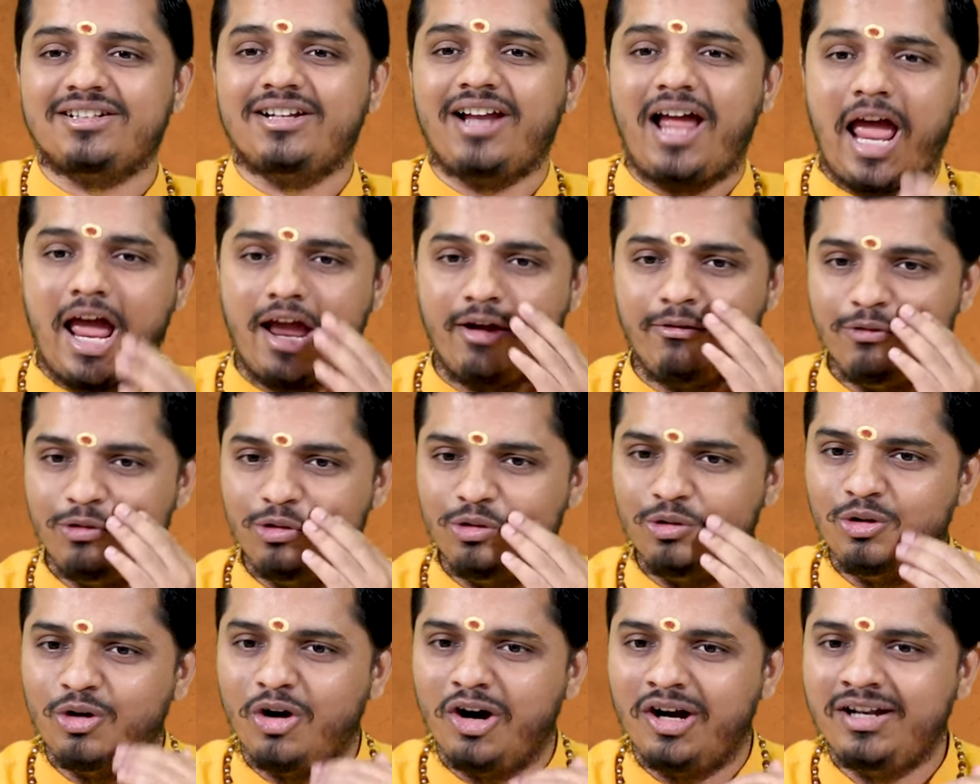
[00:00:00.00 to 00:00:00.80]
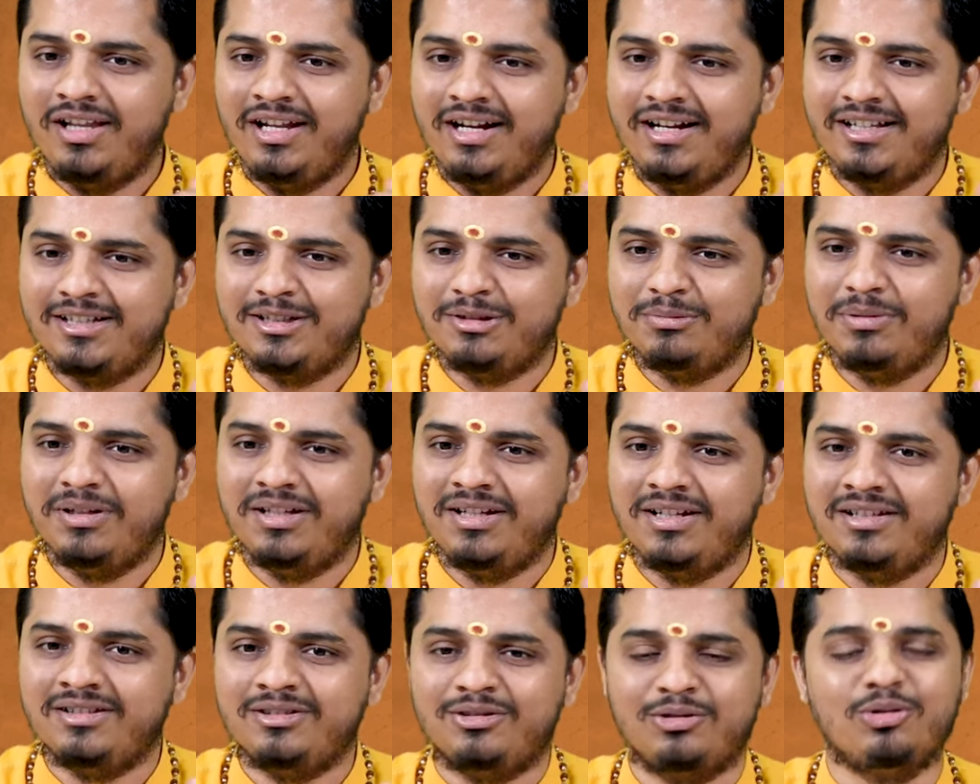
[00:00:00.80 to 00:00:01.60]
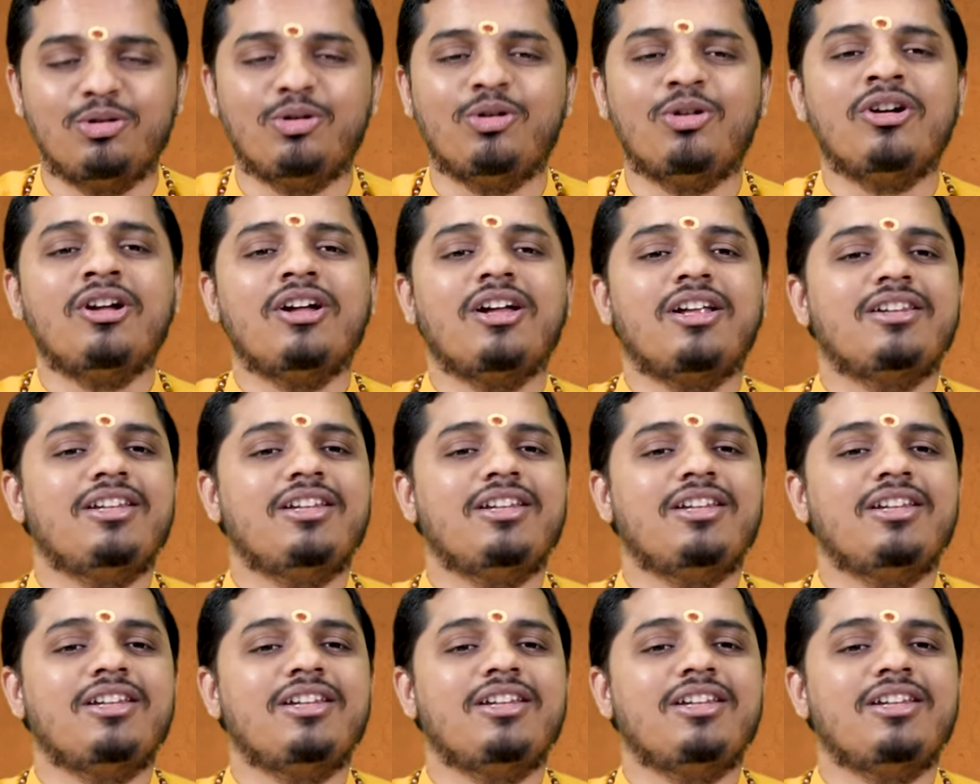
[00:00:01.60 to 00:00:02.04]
Have you got that experience? No.